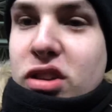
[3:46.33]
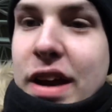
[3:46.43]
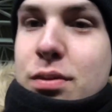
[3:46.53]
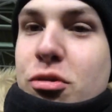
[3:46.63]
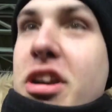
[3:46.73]

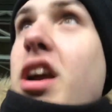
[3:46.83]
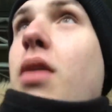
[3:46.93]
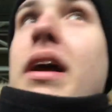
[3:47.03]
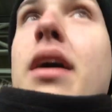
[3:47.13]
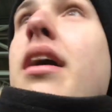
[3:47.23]
saves from Rico
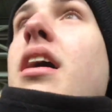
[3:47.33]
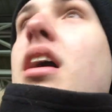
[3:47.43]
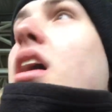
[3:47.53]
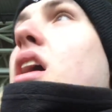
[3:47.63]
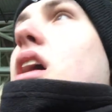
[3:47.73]
there.
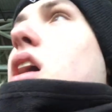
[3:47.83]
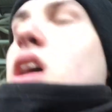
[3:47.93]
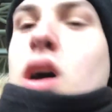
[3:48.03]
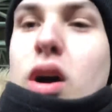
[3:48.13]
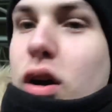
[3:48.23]

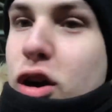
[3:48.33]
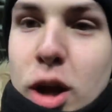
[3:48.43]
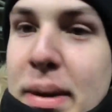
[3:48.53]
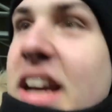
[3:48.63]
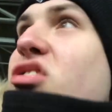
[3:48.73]

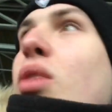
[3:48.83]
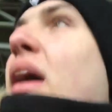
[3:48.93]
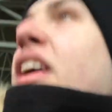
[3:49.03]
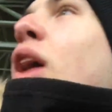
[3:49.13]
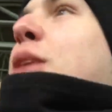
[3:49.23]
Could have been an easy
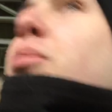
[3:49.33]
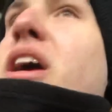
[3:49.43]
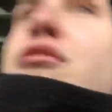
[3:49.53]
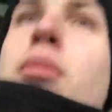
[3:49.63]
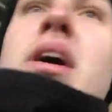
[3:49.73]
one. That's
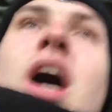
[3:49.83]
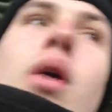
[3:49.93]
brilliant from the